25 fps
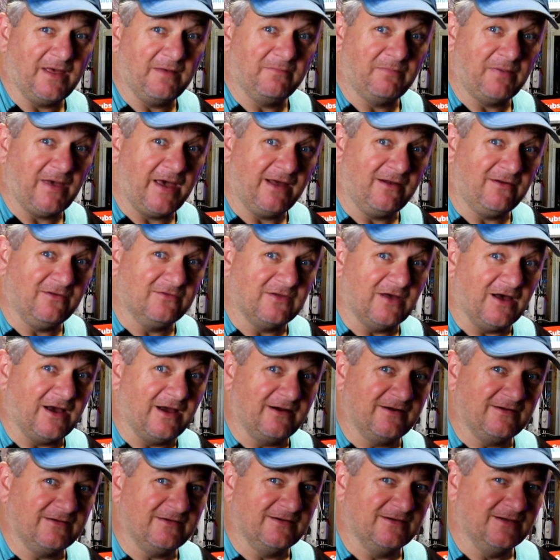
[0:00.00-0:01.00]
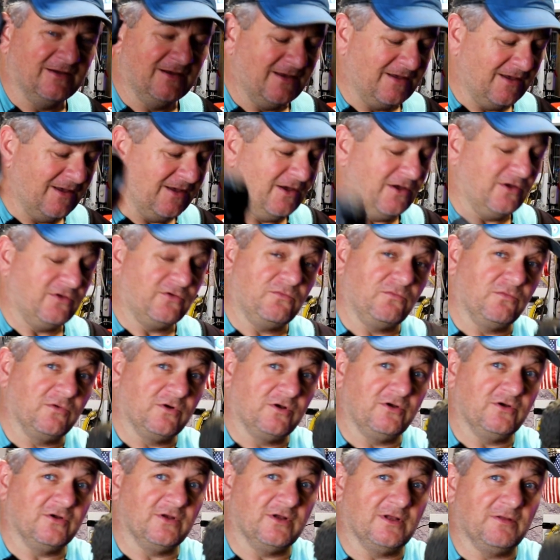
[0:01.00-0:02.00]
paddle tires. Should
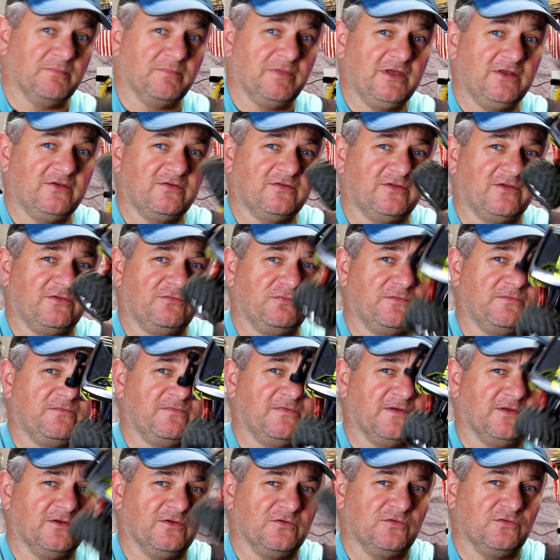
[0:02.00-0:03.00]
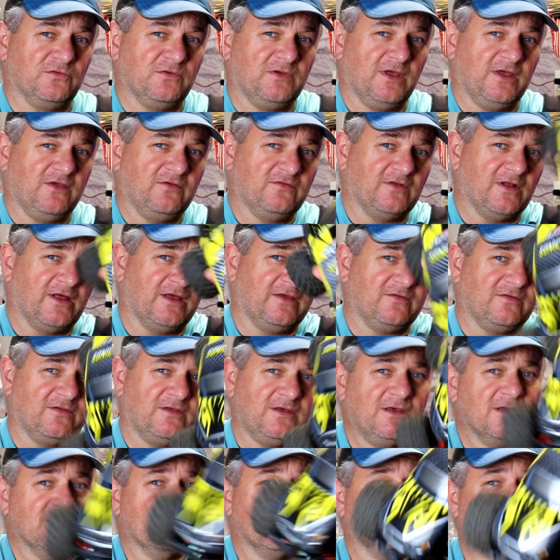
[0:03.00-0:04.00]
work good on the beach. This would fit in the suitcase
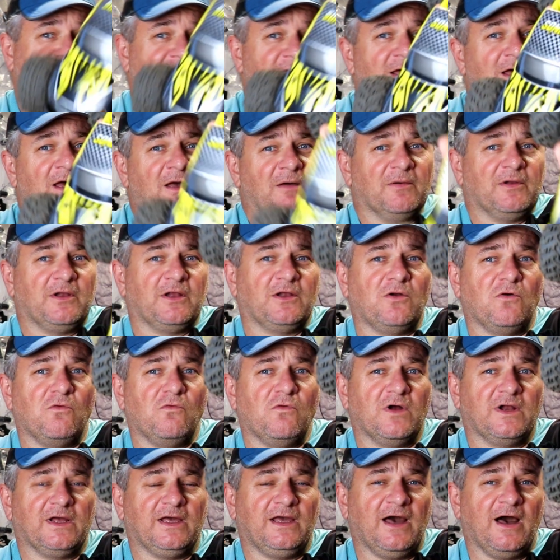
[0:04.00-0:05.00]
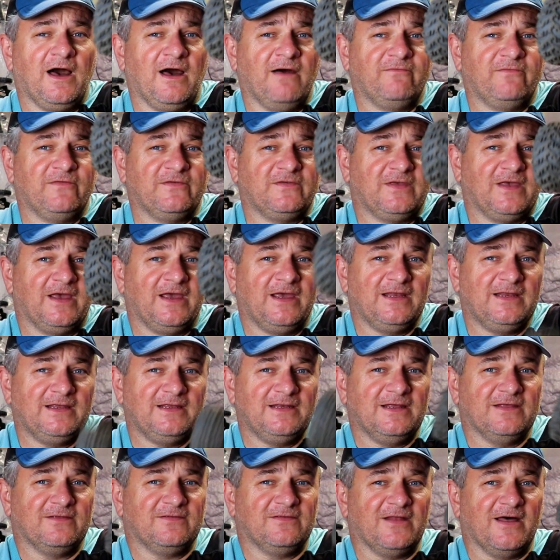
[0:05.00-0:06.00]
nicely, but I don't want to confiscate
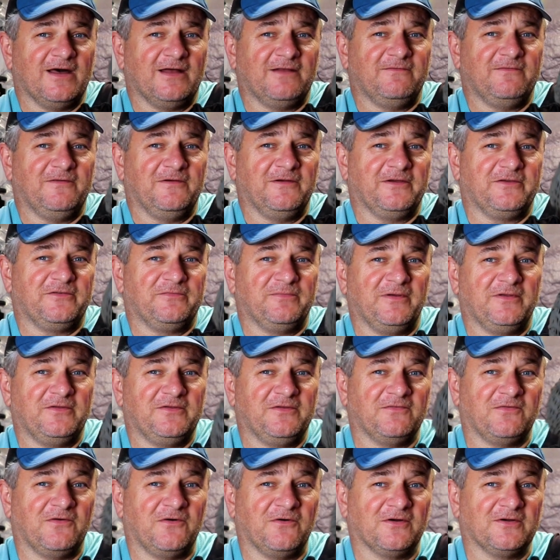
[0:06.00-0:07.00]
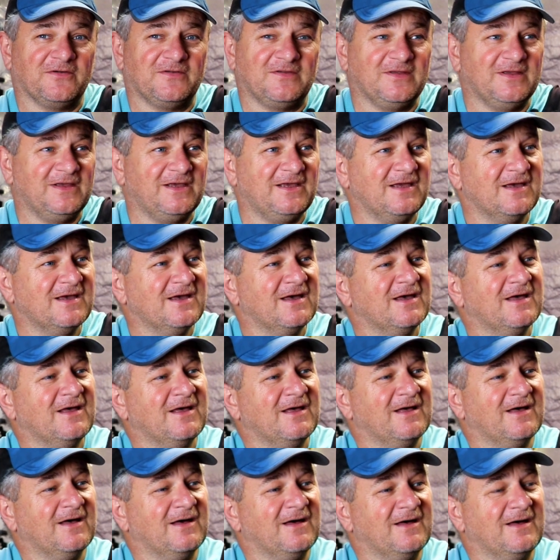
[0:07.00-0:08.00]
it. It's not a very expensive RC,
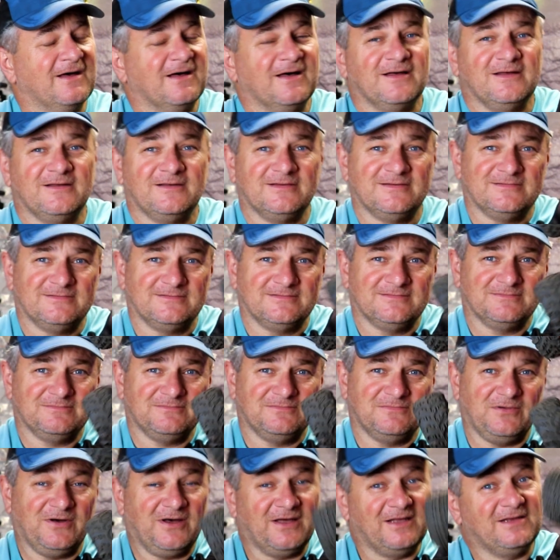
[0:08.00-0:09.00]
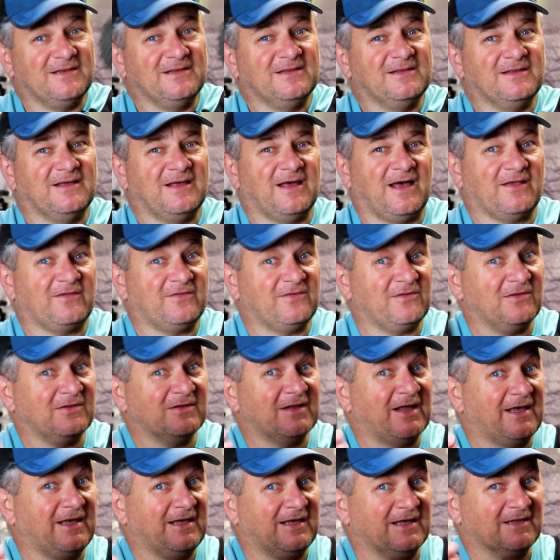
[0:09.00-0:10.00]
but I still
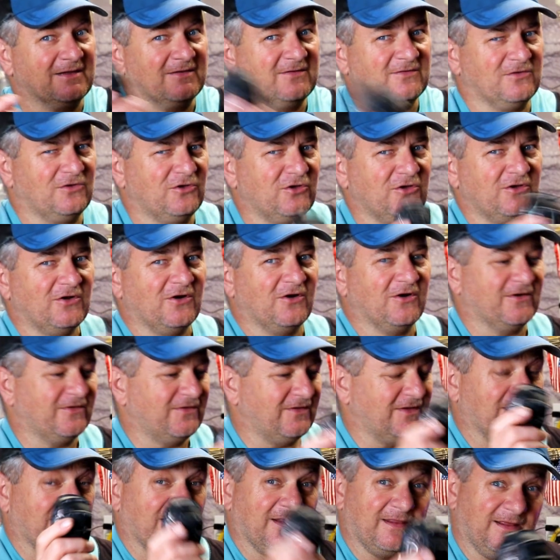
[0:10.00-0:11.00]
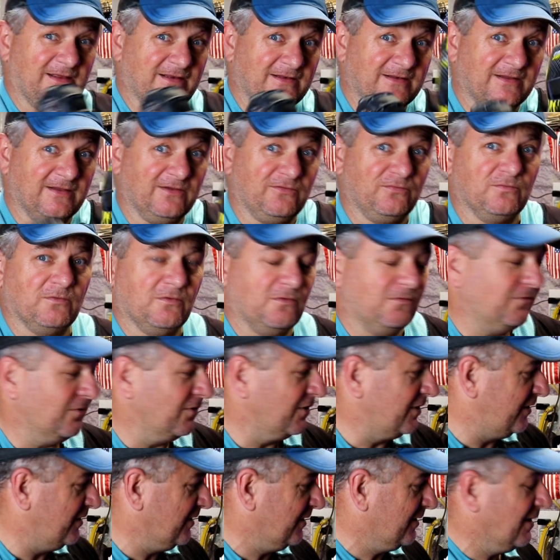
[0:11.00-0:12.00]
like it. It's a good RC. I think this one
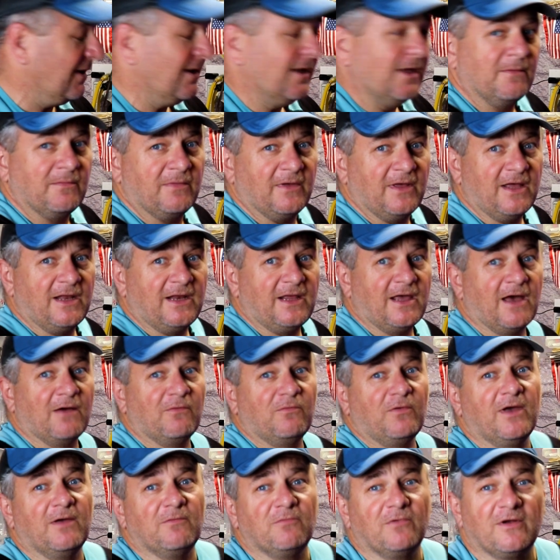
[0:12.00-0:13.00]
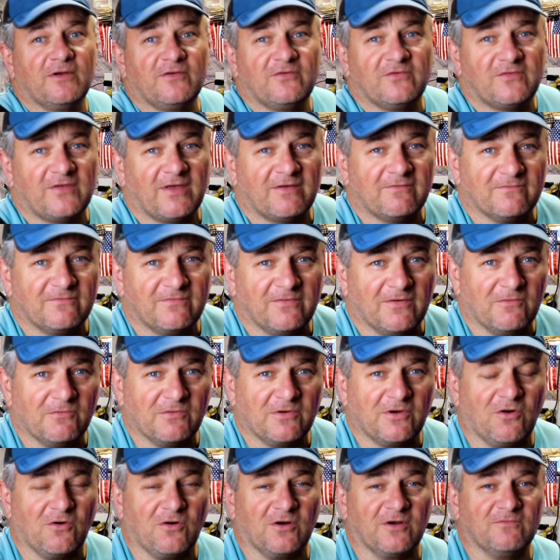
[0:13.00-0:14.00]
worked good. But anyway, we're just having fun
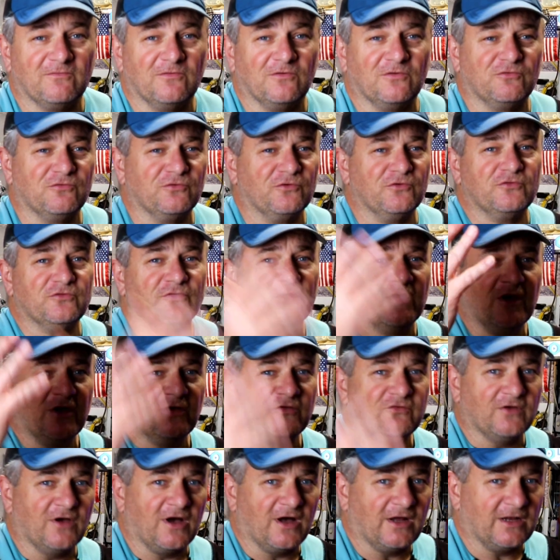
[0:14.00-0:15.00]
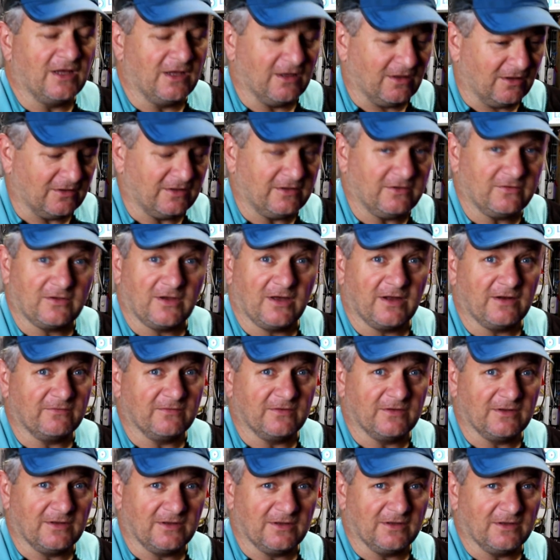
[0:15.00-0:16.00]
with Carnival Cruise. John Held, he's kind of
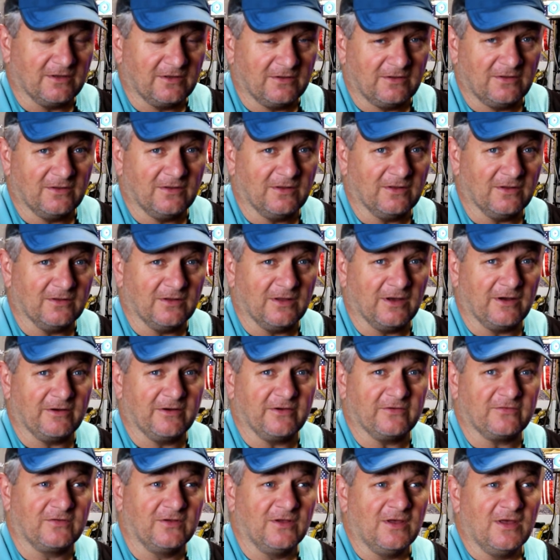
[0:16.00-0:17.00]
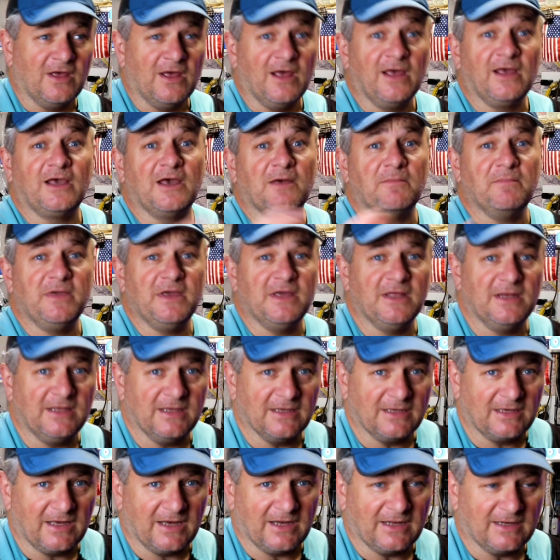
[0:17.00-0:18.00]
a hilarious
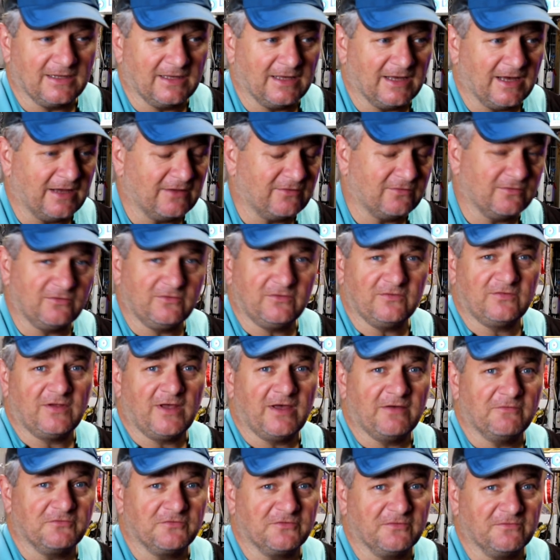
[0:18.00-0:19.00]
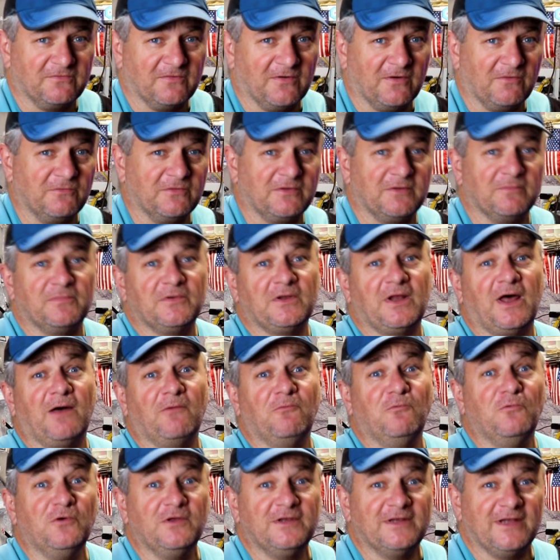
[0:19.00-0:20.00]
comedian kind of guy. So just having some fun with it. But I
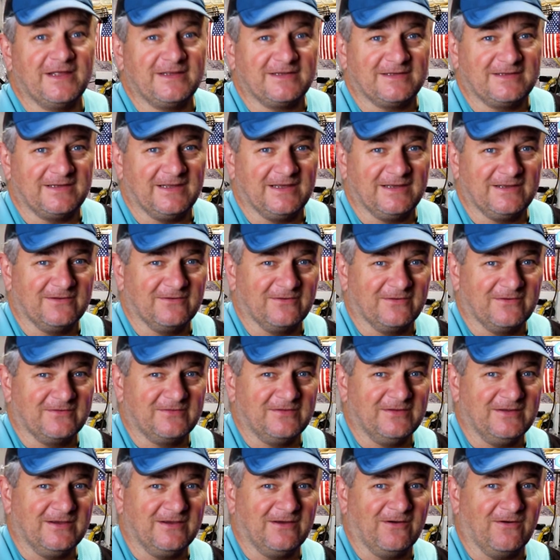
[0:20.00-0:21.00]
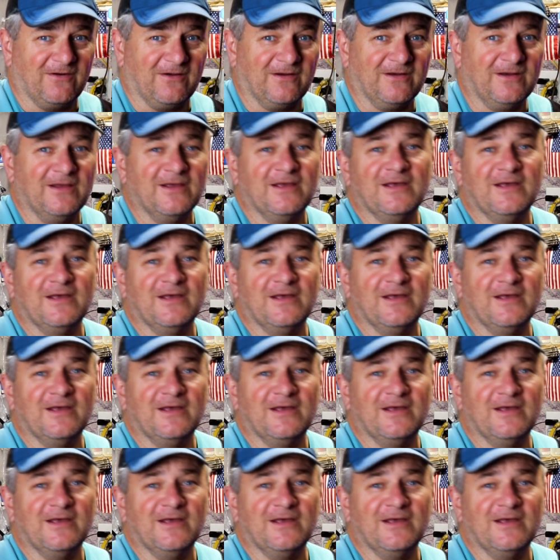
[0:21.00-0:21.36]
would like to take an RC car.